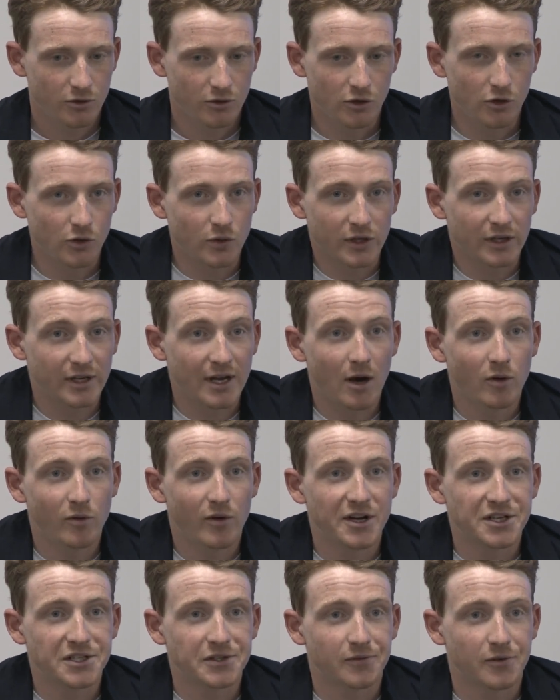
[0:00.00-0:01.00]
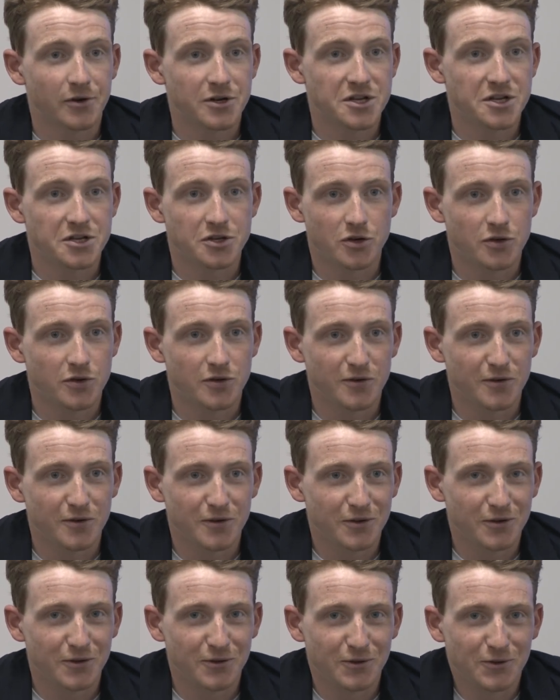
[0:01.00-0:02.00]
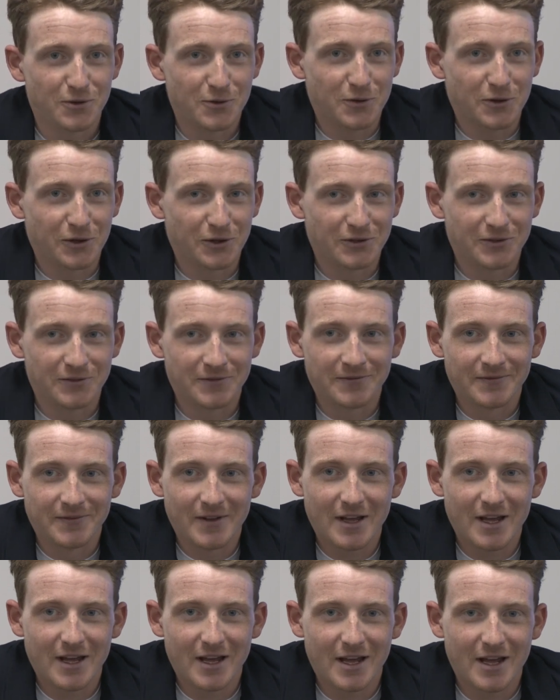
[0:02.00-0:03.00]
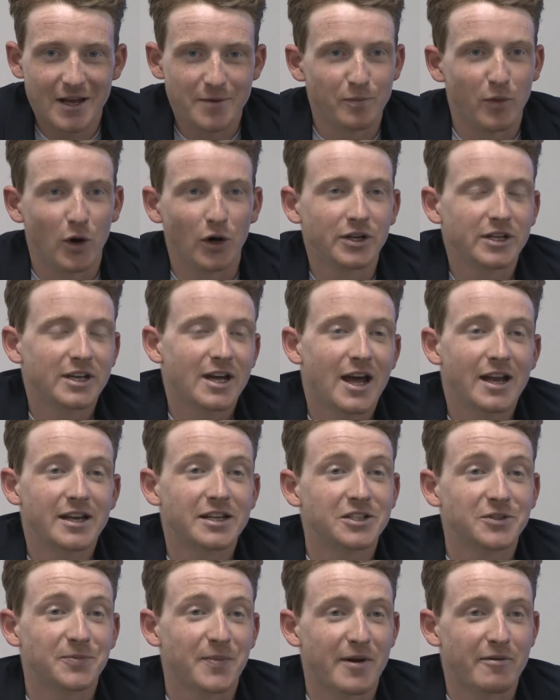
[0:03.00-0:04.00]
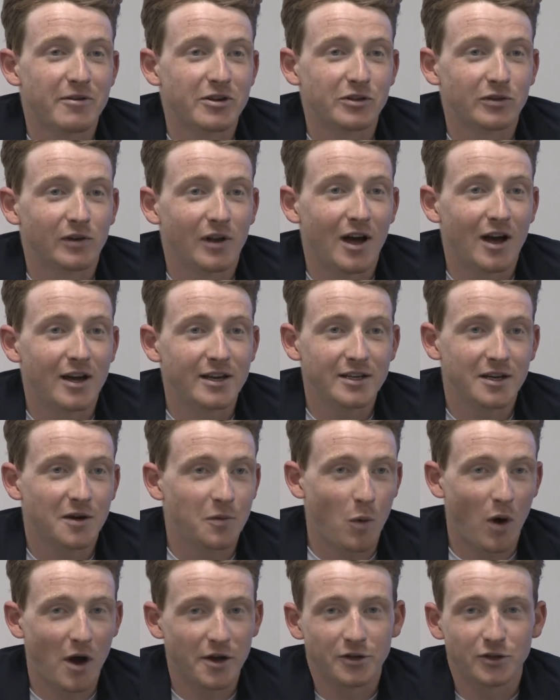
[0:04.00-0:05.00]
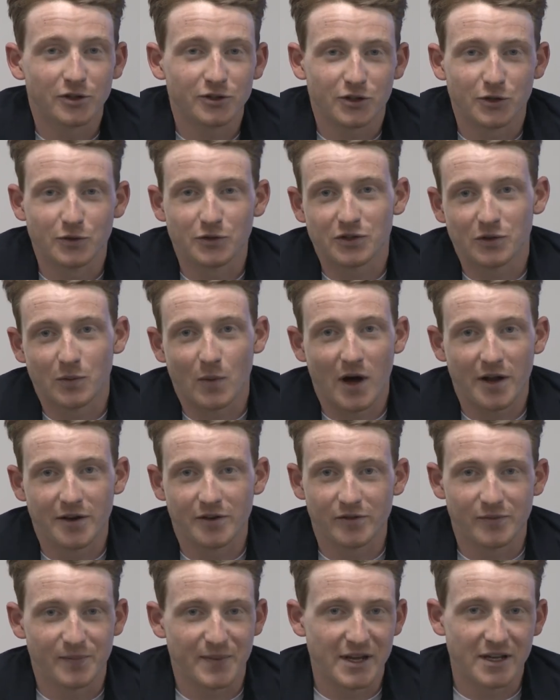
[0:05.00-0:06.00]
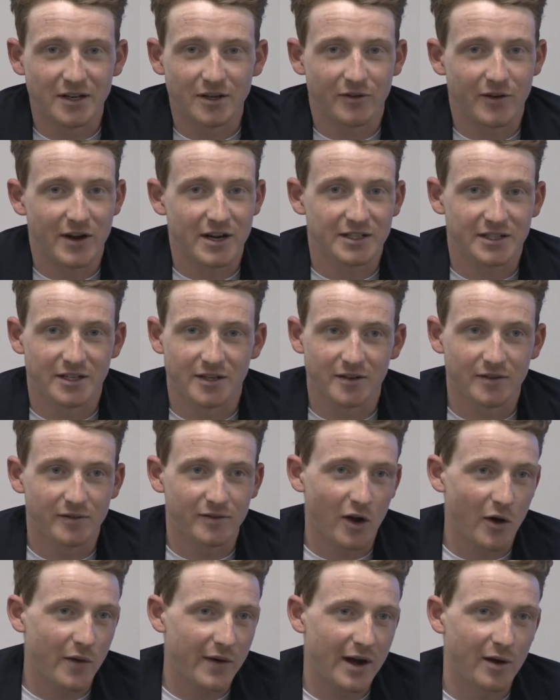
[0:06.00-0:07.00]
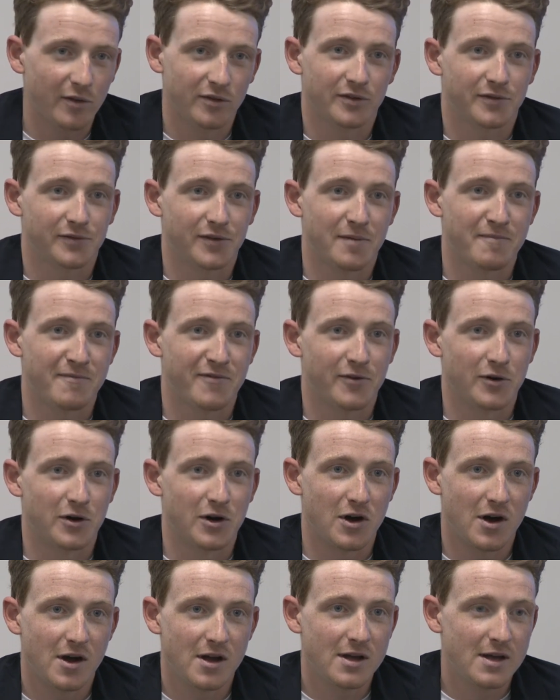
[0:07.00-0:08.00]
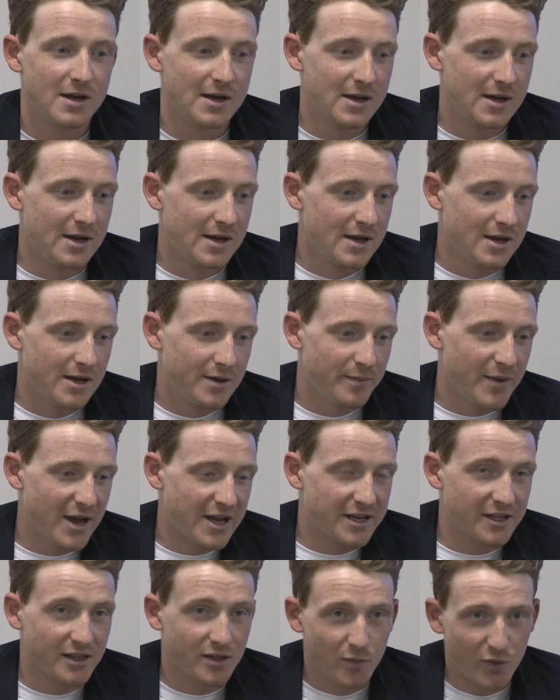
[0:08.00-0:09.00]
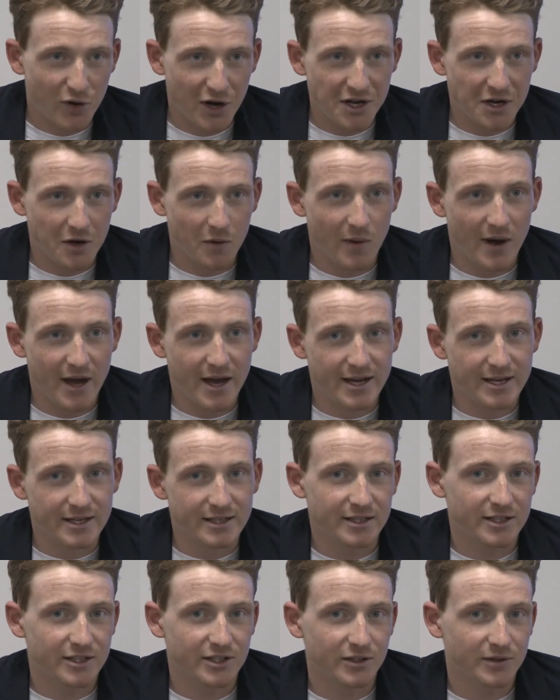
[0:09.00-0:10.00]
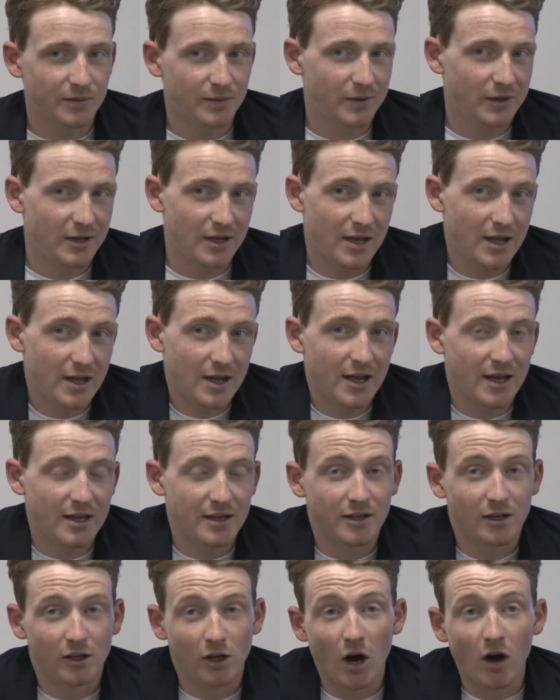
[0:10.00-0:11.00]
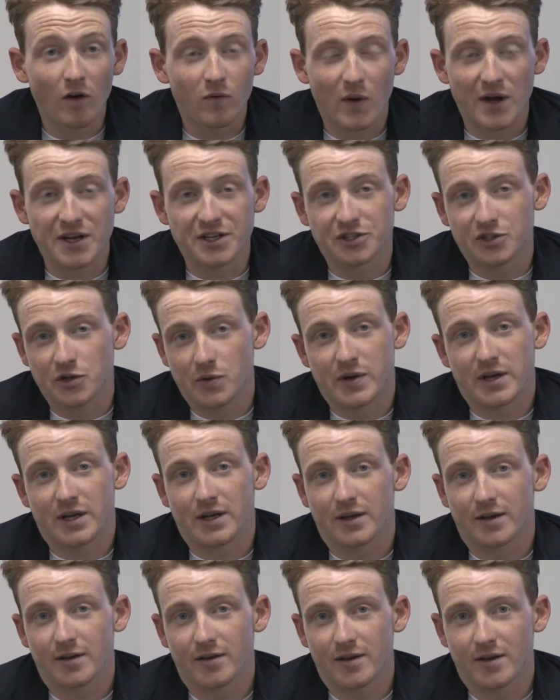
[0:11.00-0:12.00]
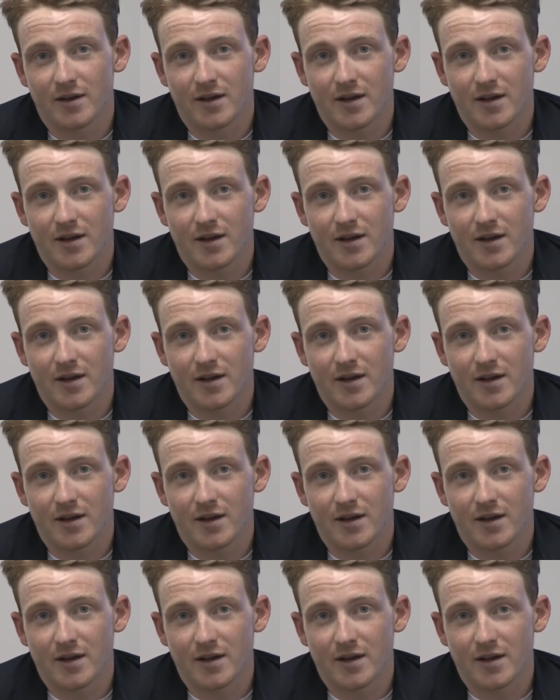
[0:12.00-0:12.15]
you can now race free. You, you can embody any spirit you like. Why not choose the one of being aggressive, going out on the front foot, making the breakaways, in a lot of ways doing